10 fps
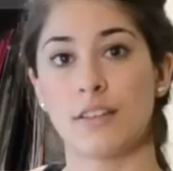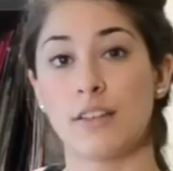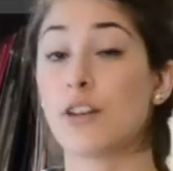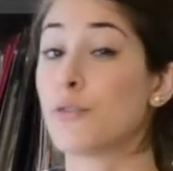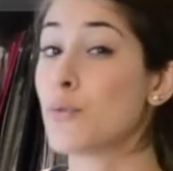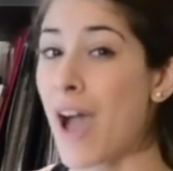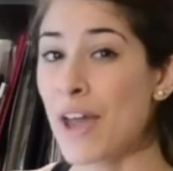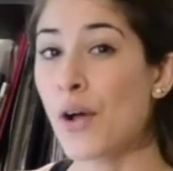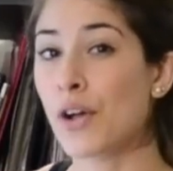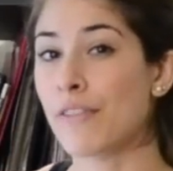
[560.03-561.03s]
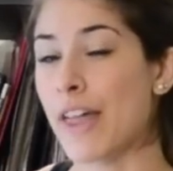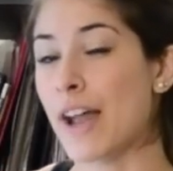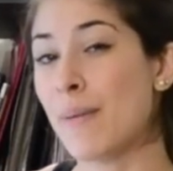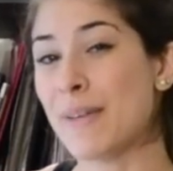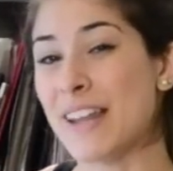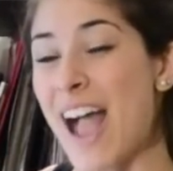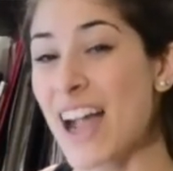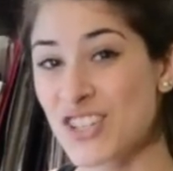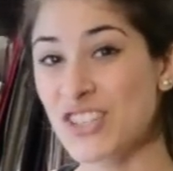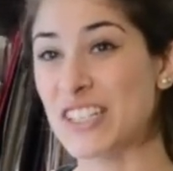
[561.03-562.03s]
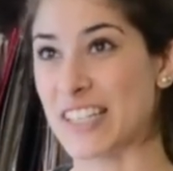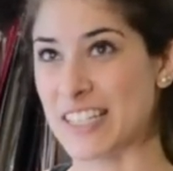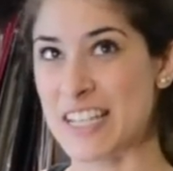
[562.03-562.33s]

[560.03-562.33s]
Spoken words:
Now, if you add all of that up, it actually doesn't